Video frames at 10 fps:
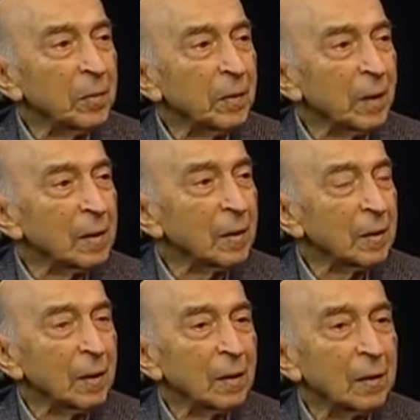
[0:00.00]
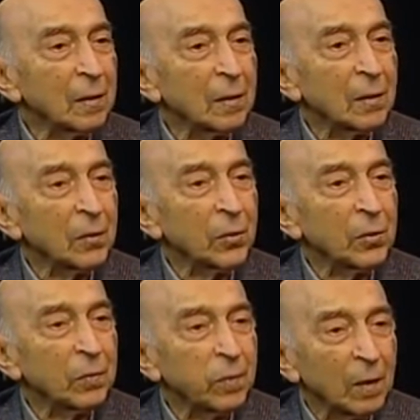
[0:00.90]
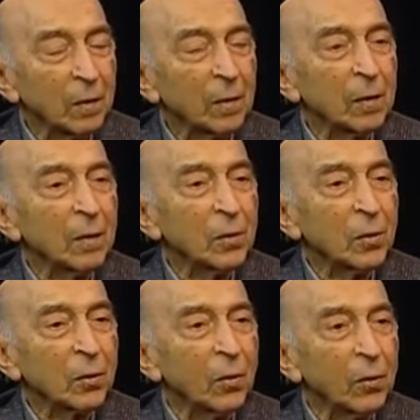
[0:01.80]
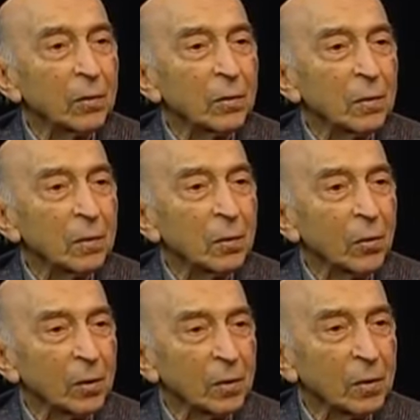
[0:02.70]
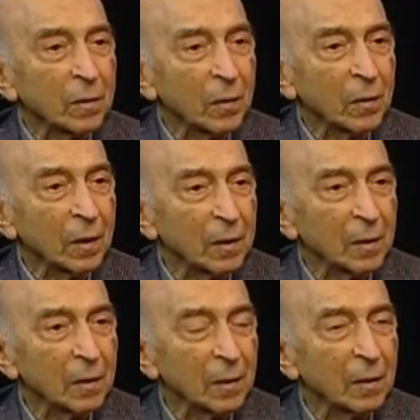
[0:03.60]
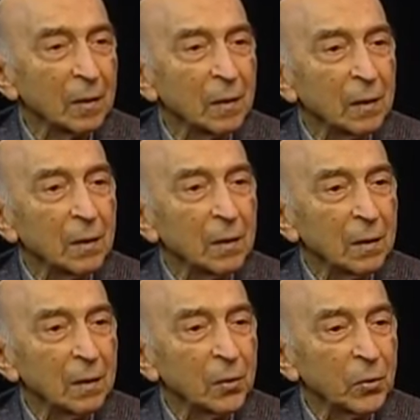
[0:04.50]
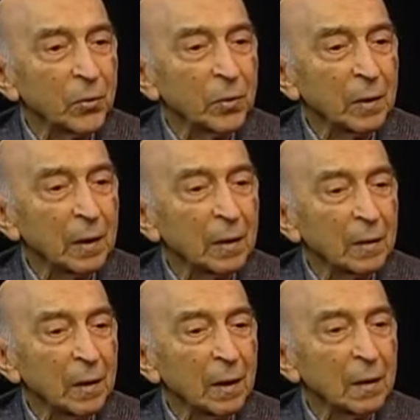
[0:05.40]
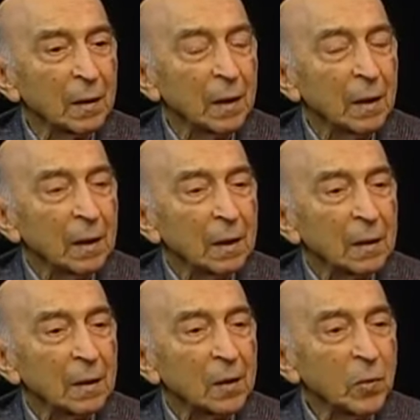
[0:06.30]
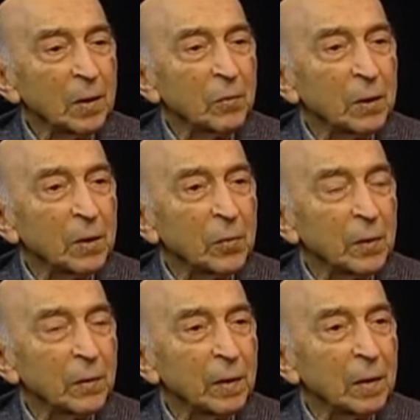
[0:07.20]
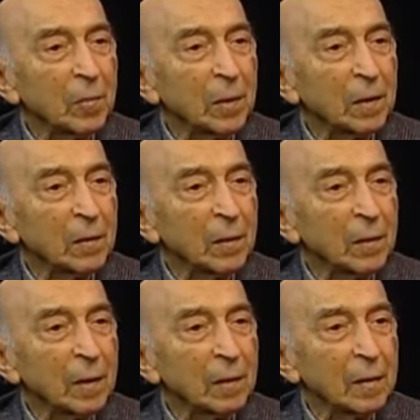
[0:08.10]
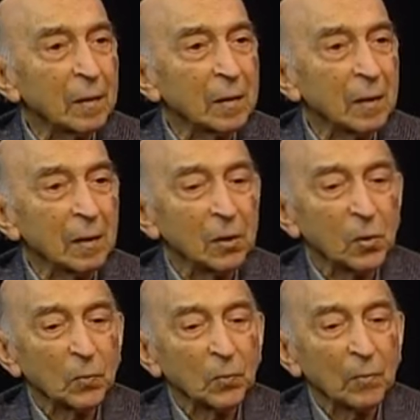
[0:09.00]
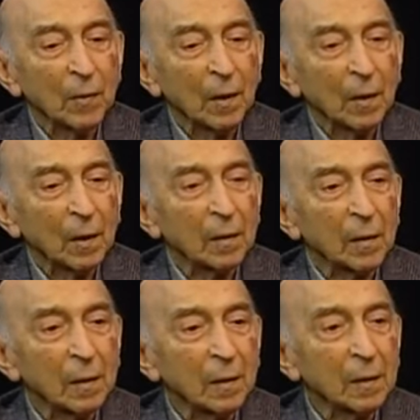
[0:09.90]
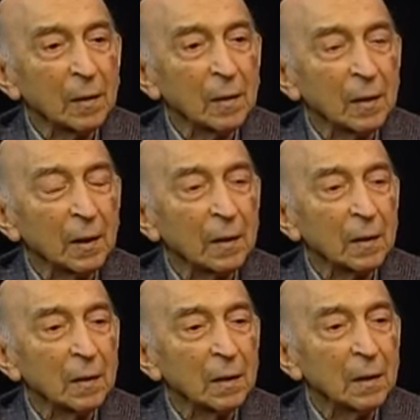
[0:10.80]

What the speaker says: hesitate to follow your own course. Don't hesitate to do that. And there is one wonderful thing about the United States, and that is that